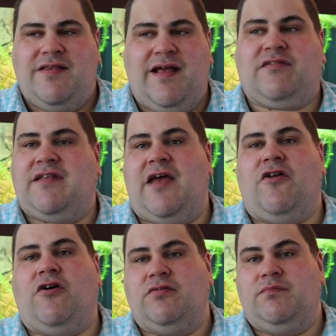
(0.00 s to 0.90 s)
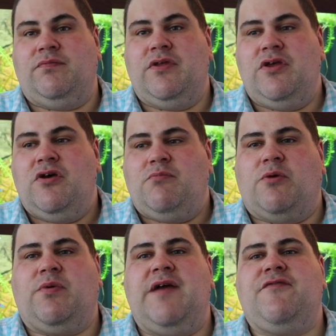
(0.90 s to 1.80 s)
that's dead on.
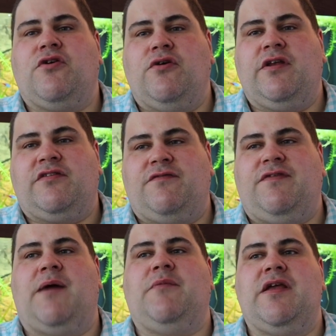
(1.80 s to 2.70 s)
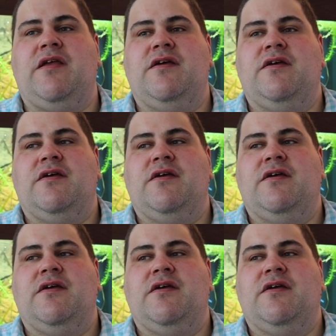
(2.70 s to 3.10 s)
But whenever you're going as a family,